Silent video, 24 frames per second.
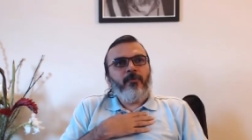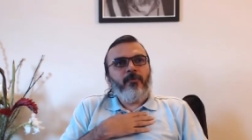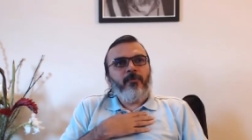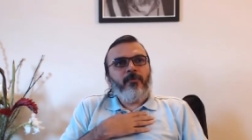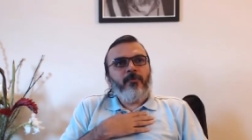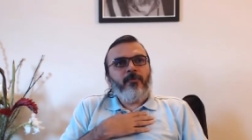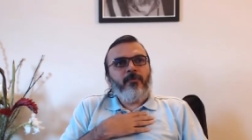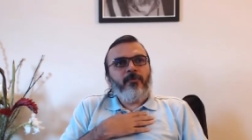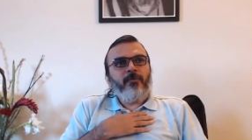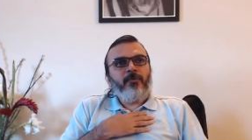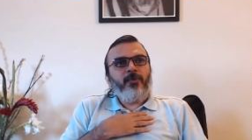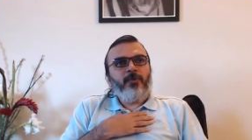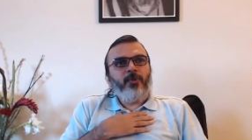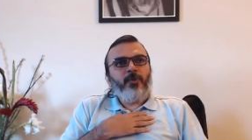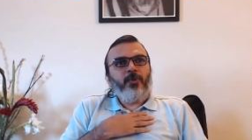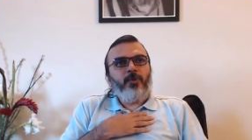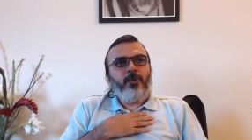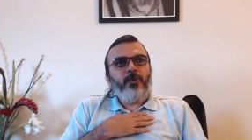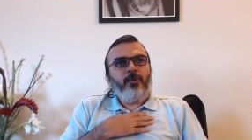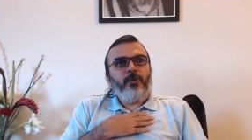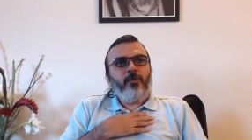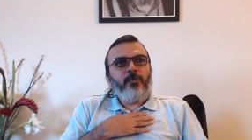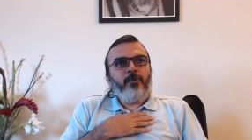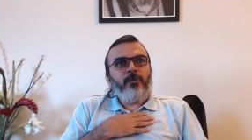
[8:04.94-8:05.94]

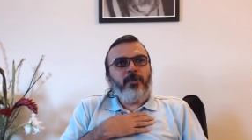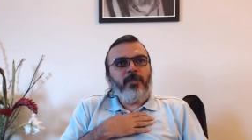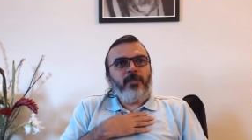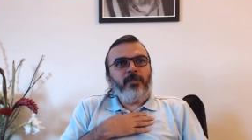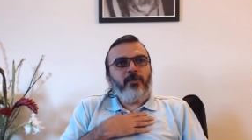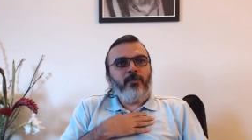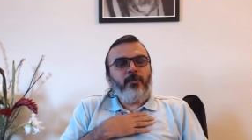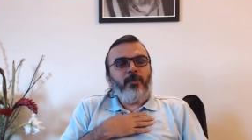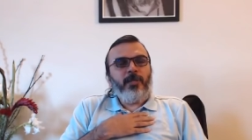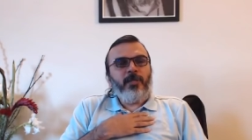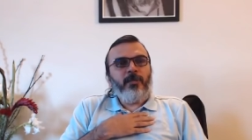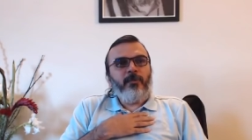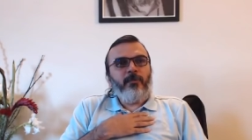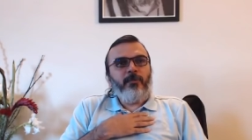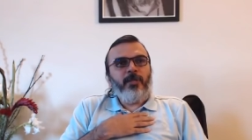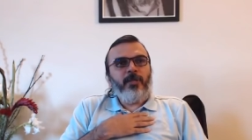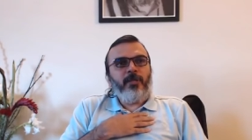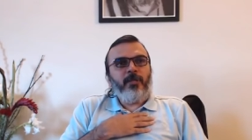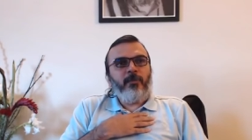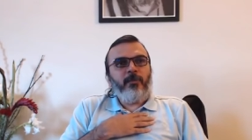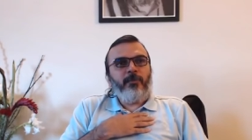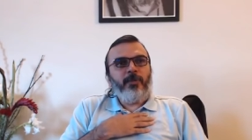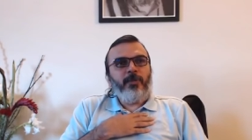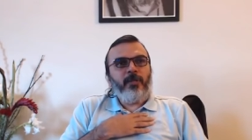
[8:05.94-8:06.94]
So just by the mere
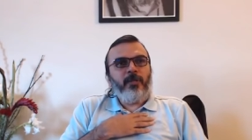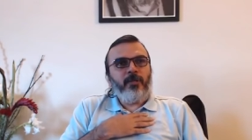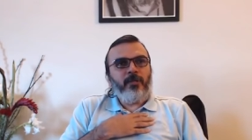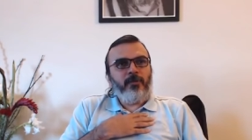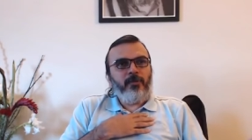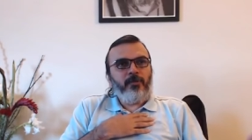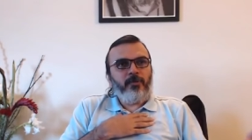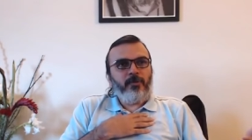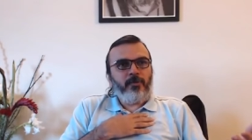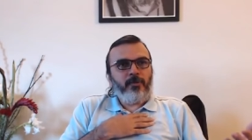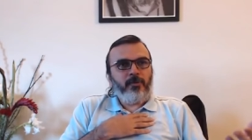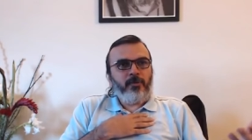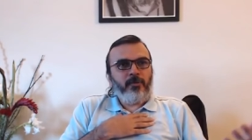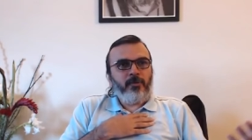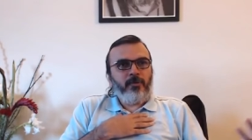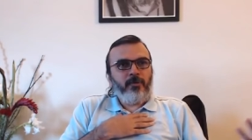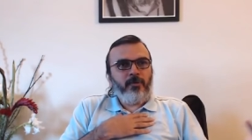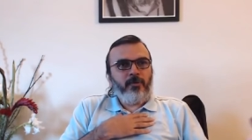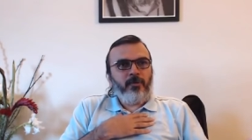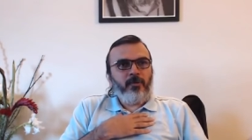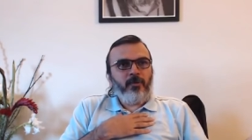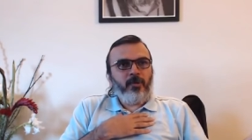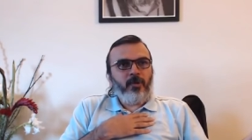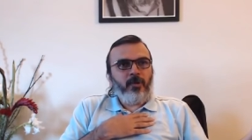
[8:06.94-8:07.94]
appearance
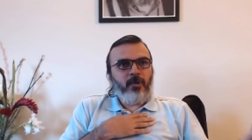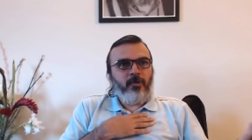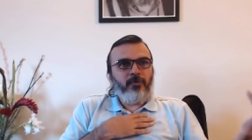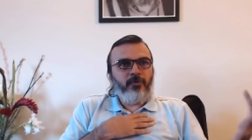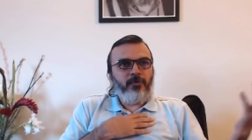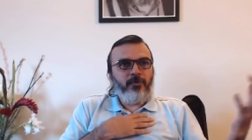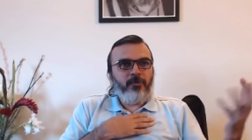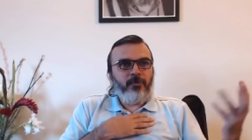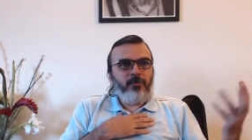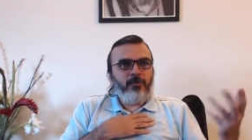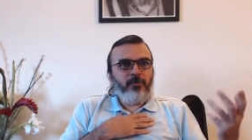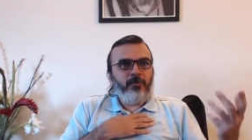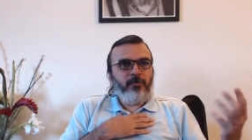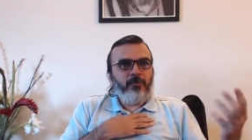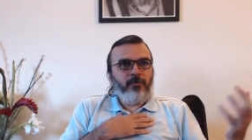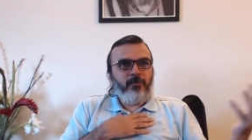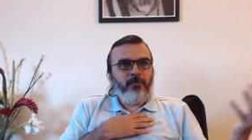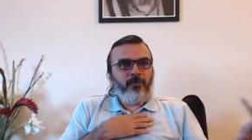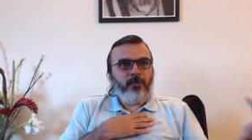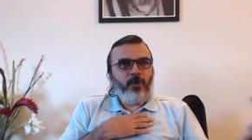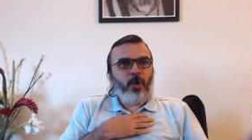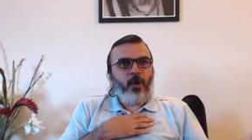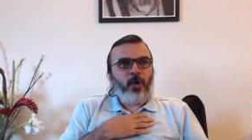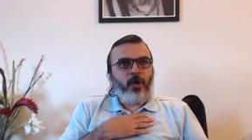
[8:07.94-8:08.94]
of
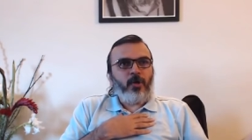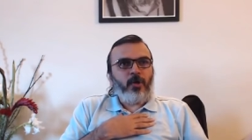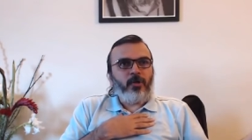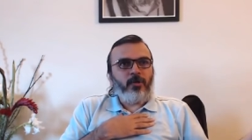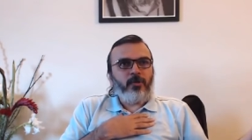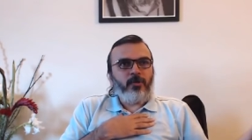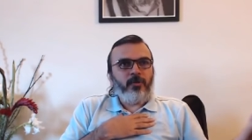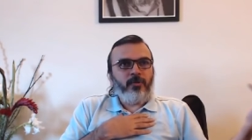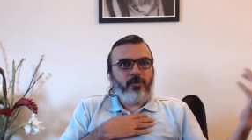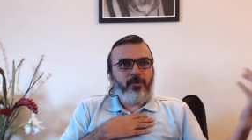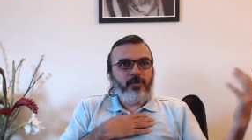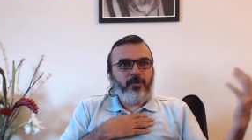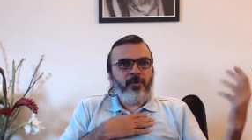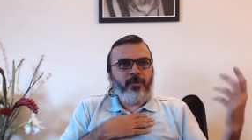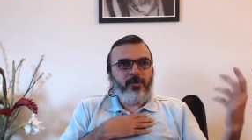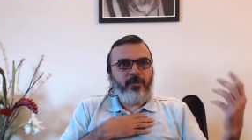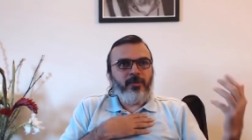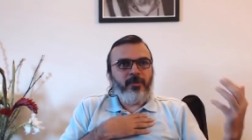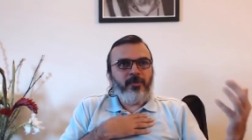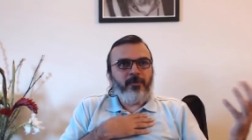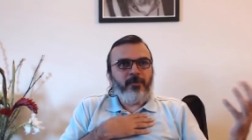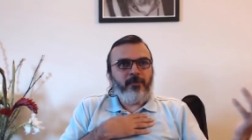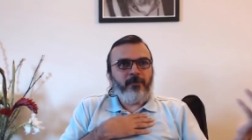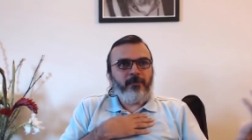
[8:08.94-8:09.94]
thoughts, you see,
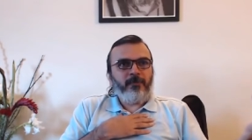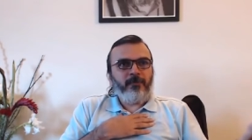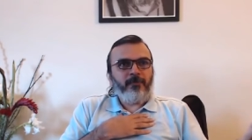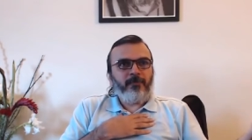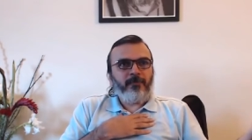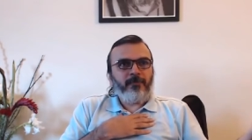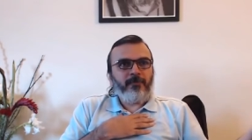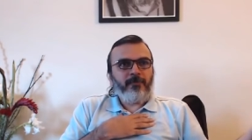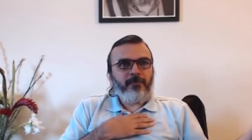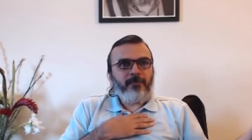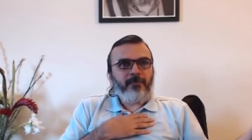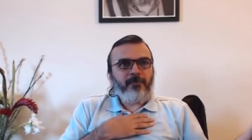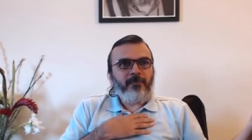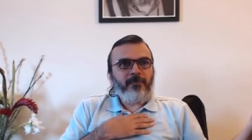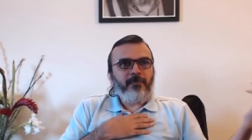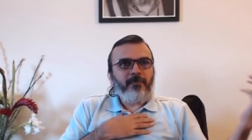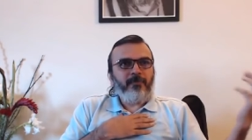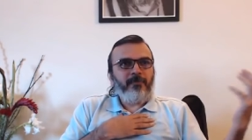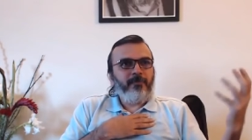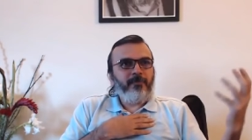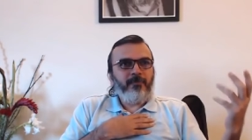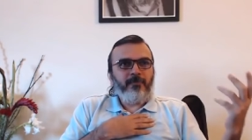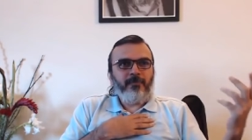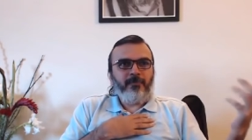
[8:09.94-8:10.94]

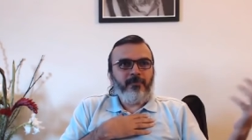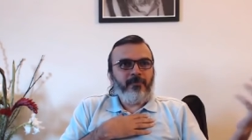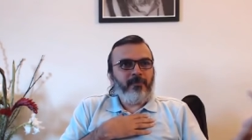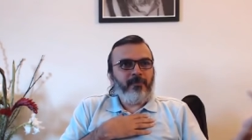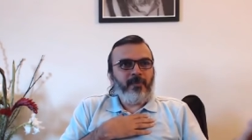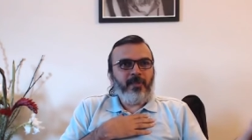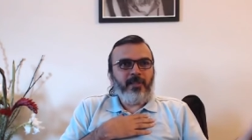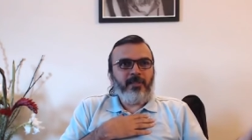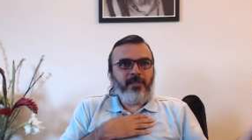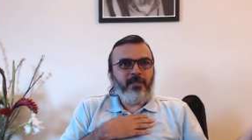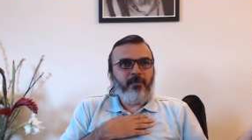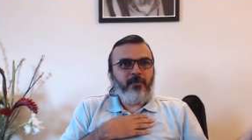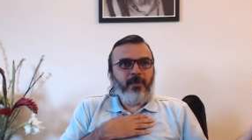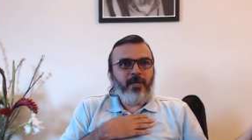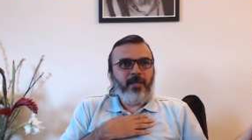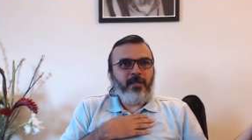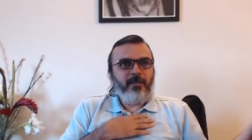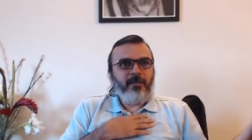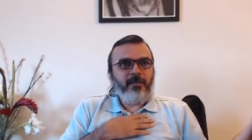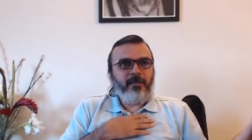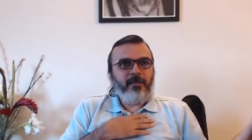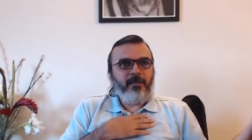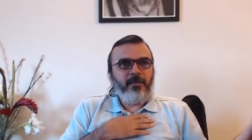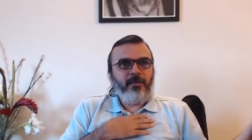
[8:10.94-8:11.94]
it doesn't matter.
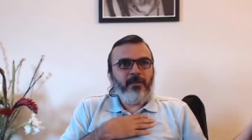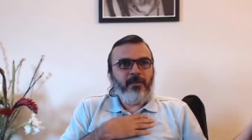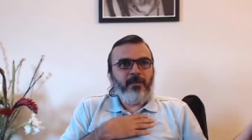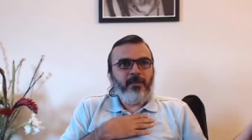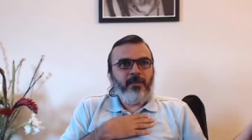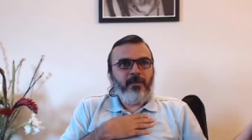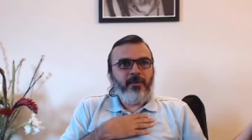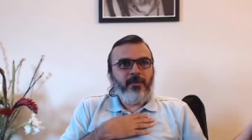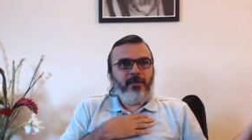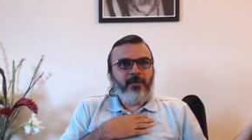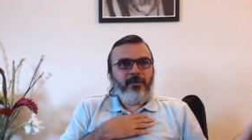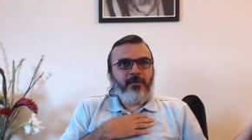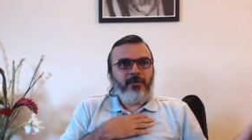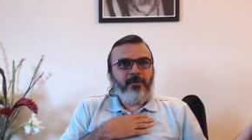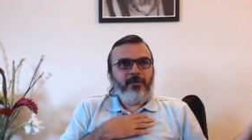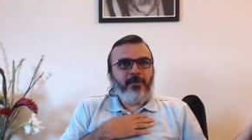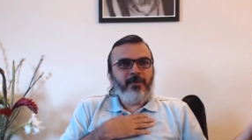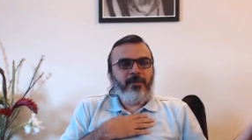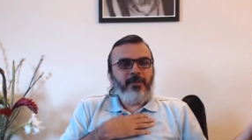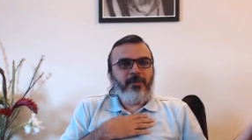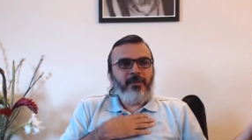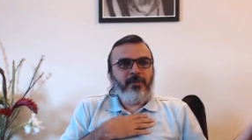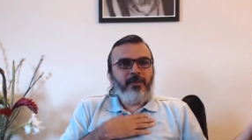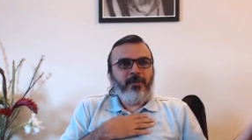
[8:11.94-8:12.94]
You
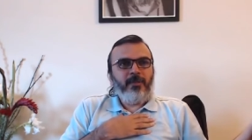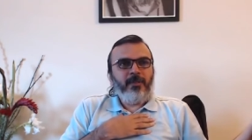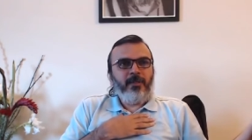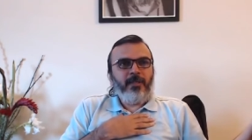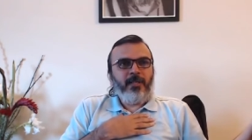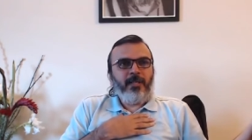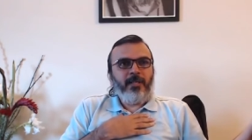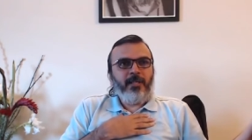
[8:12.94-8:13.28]
see?